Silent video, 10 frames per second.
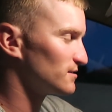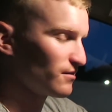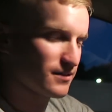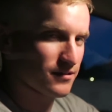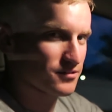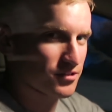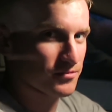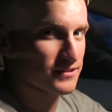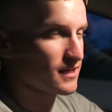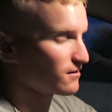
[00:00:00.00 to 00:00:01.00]
all the other
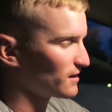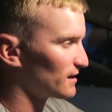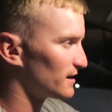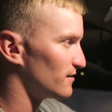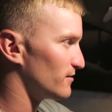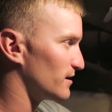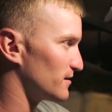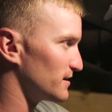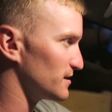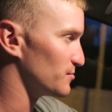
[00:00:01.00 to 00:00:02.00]
terminal tackle that I carry around on a daily